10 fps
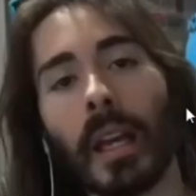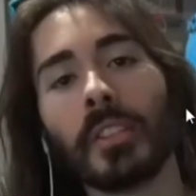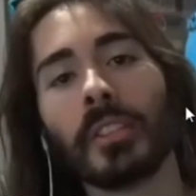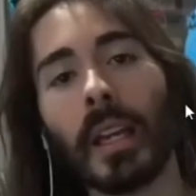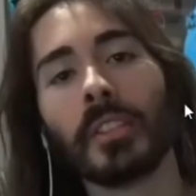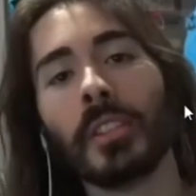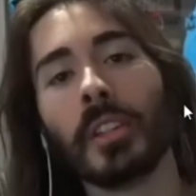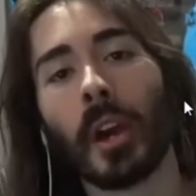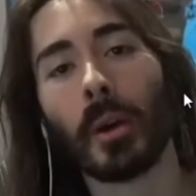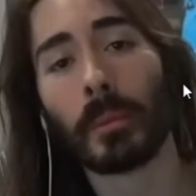Hey,
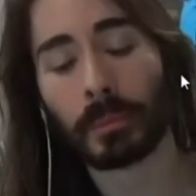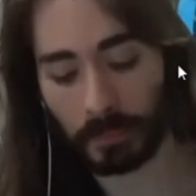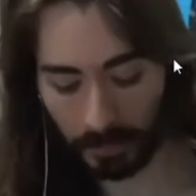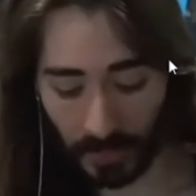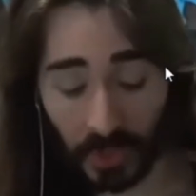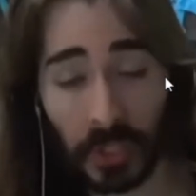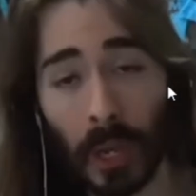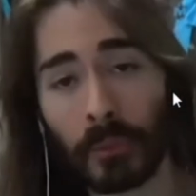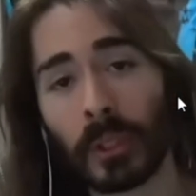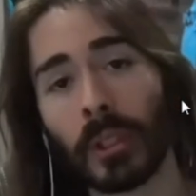Sneako. Does this
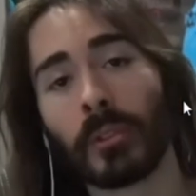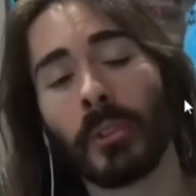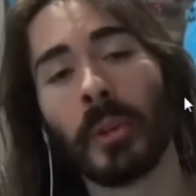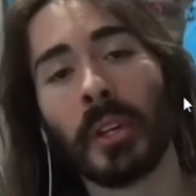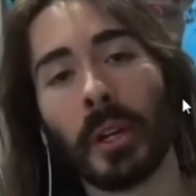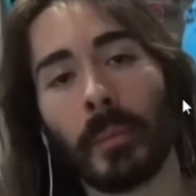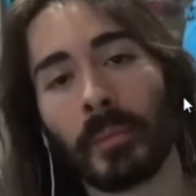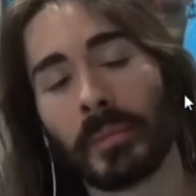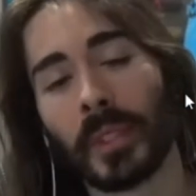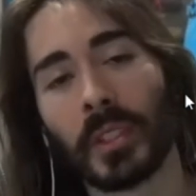outfit look familiar?
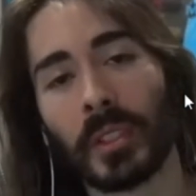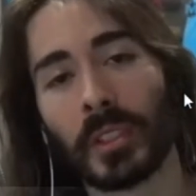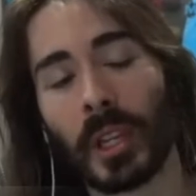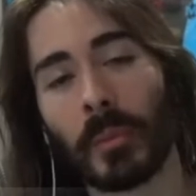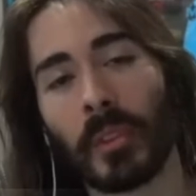This is the same